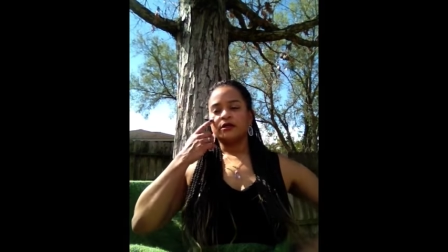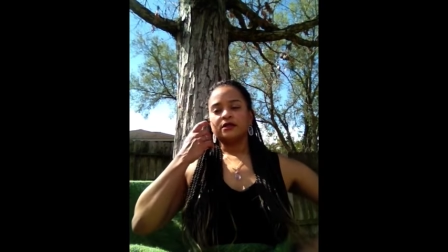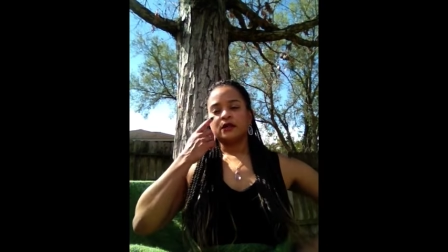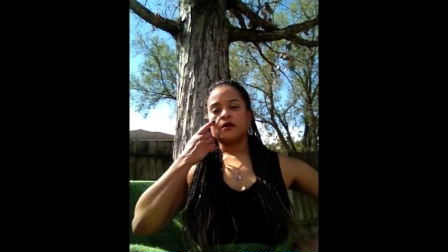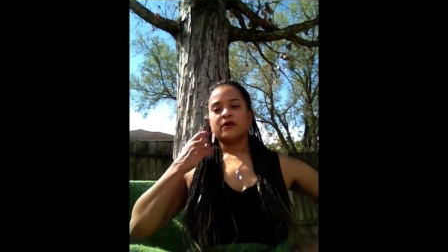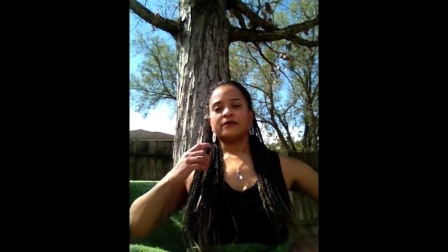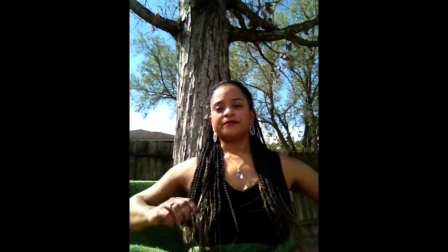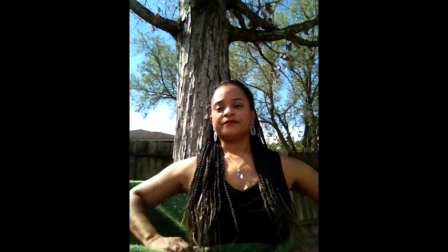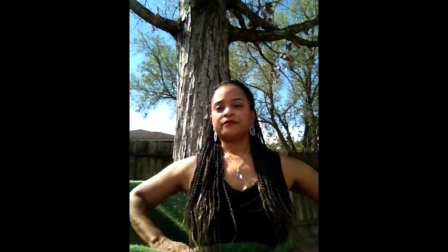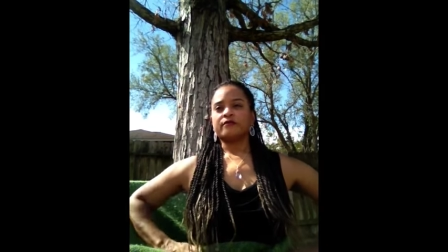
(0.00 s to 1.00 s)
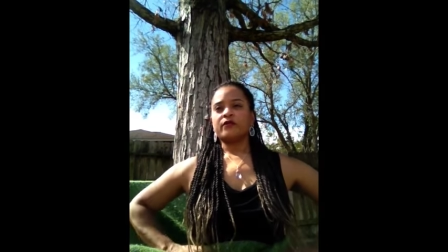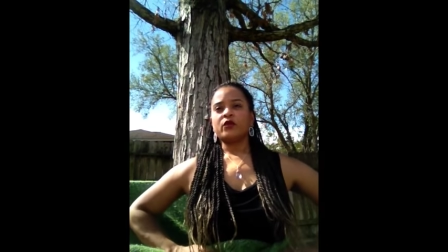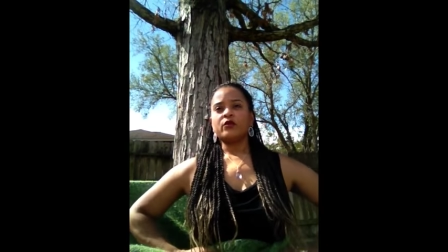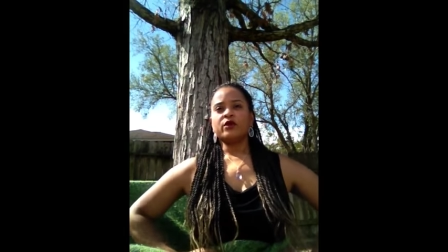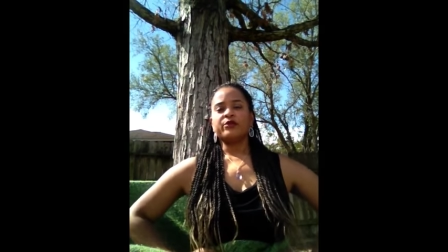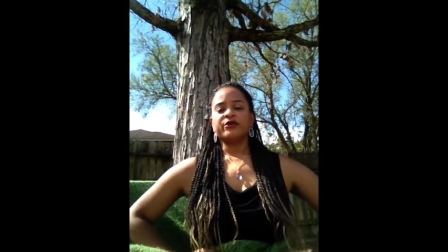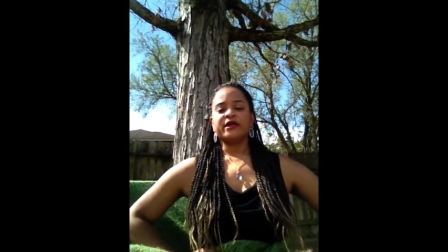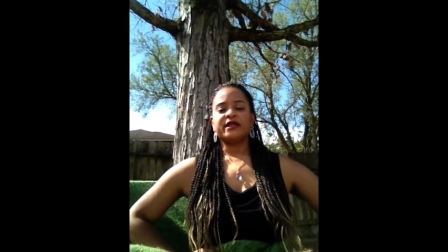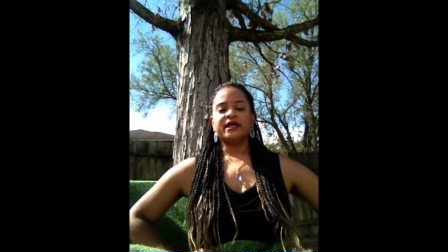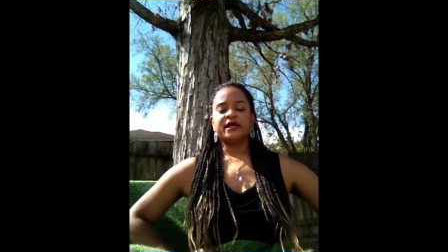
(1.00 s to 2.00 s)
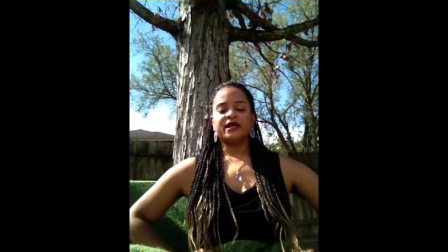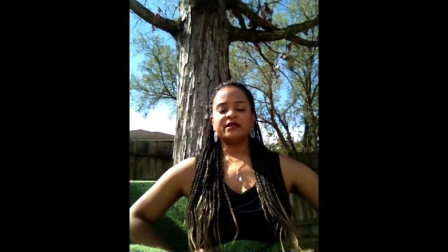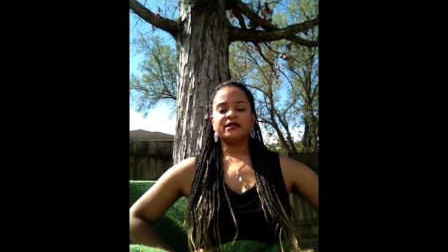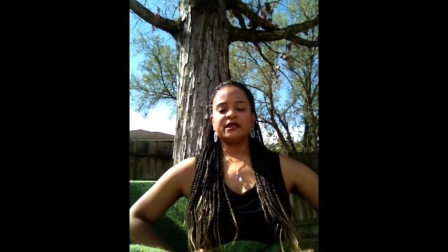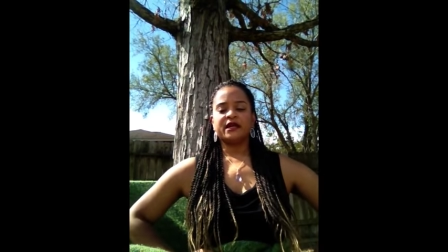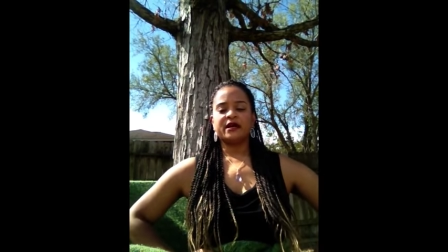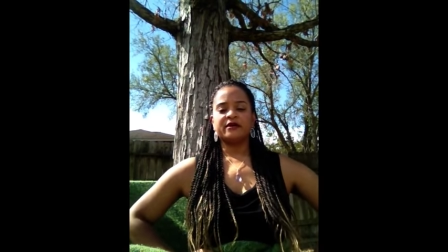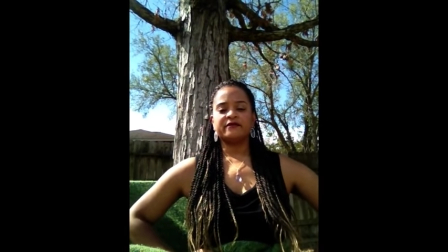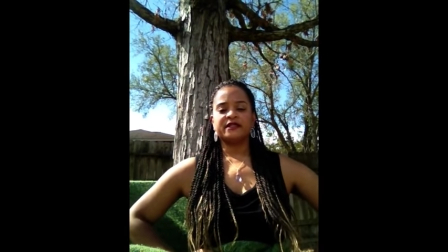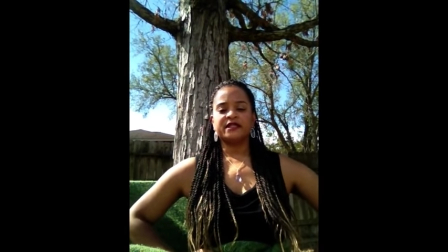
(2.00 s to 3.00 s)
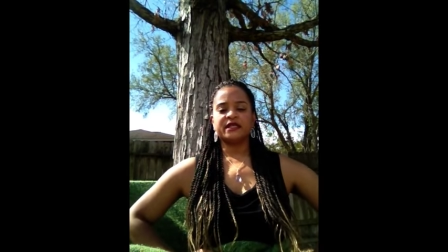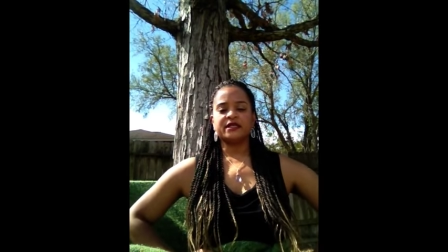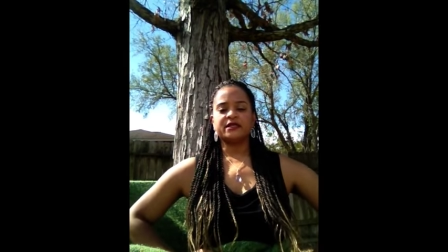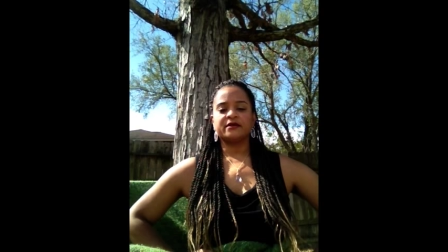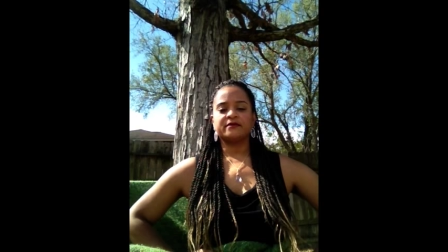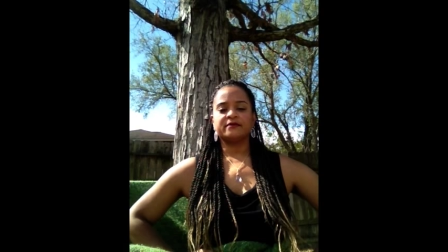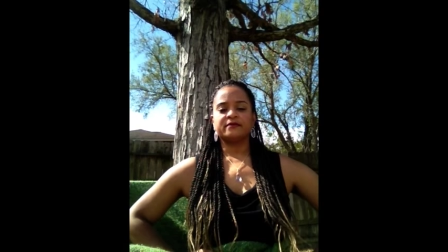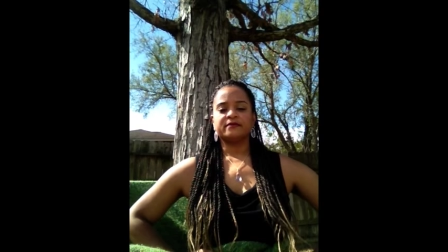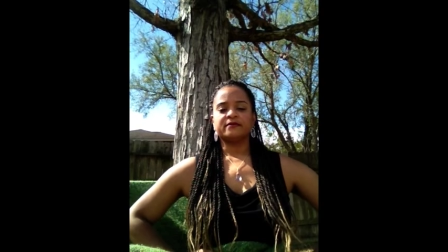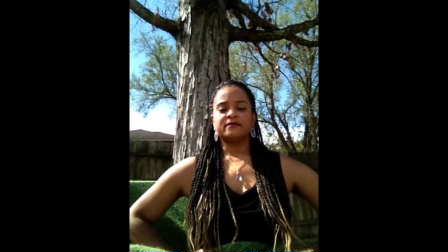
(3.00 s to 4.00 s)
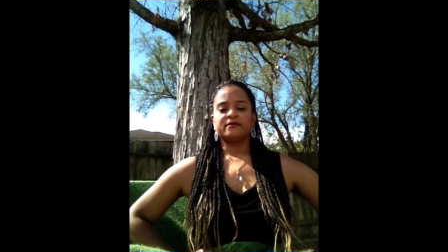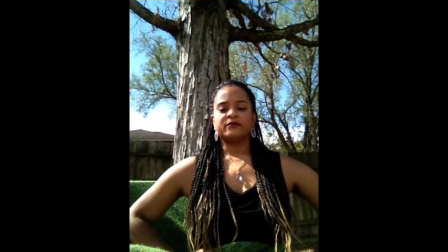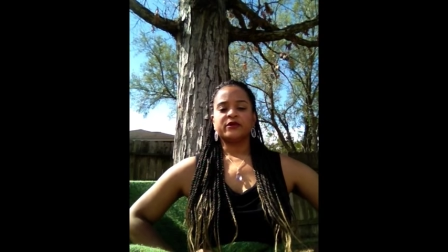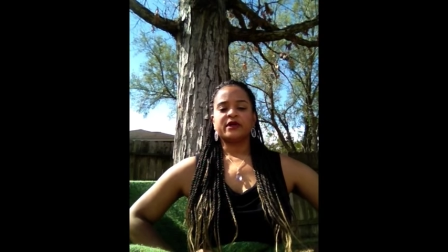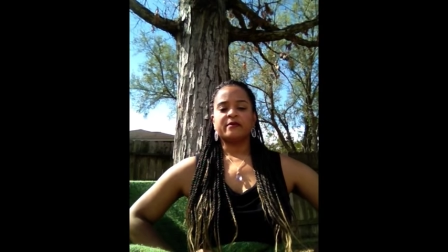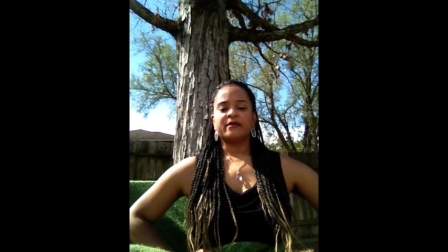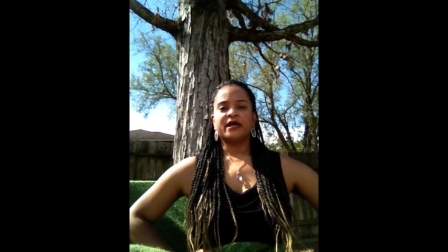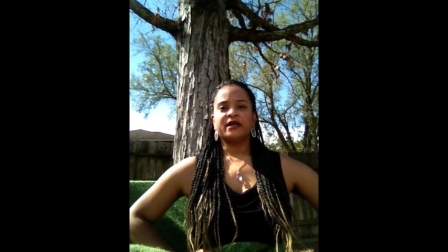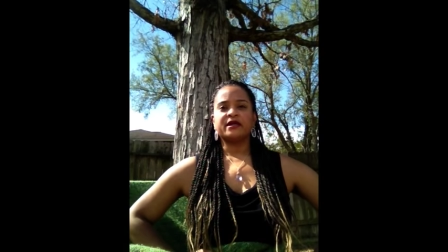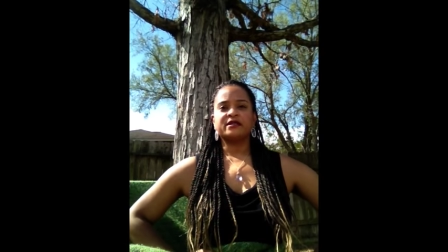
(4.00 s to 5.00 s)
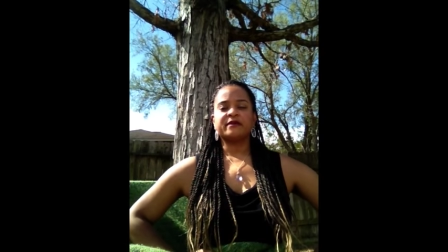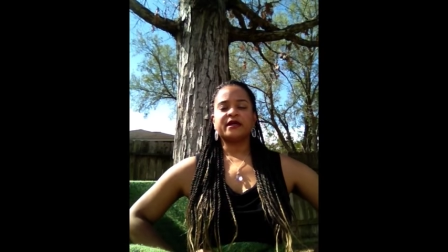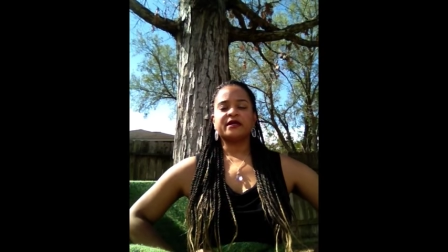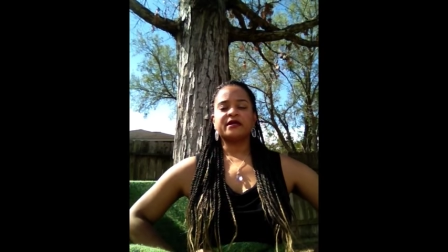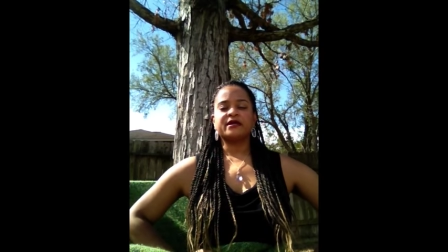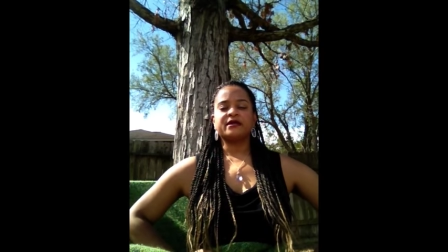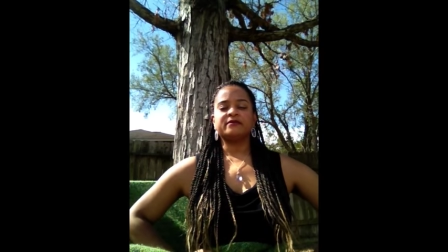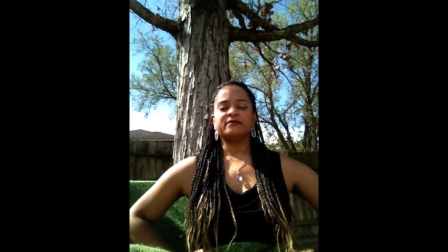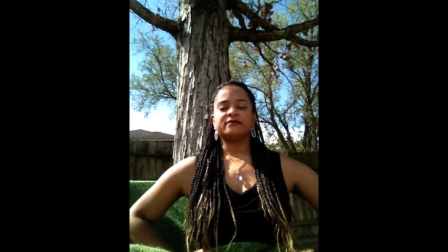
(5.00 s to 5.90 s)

So we'll breathe in to the count of 6 with our belly expanding,